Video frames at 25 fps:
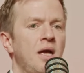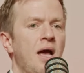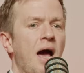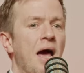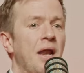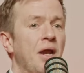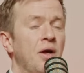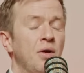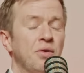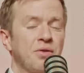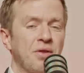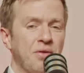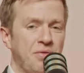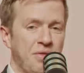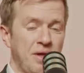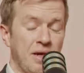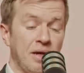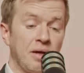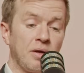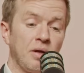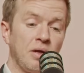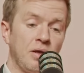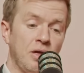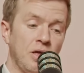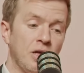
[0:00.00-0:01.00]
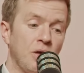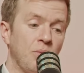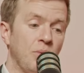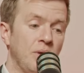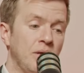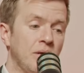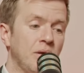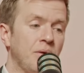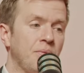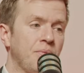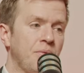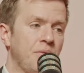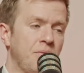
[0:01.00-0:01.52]
And I also think,
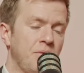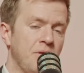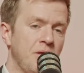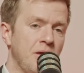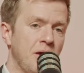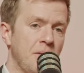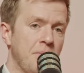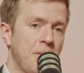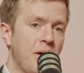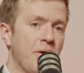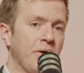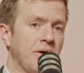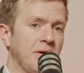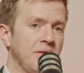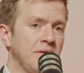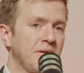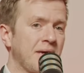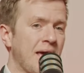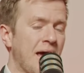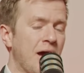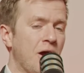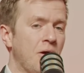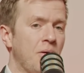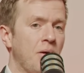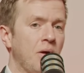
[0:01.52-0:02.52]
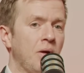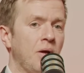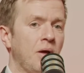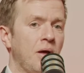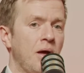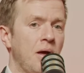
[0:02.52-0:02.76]
the Americans care.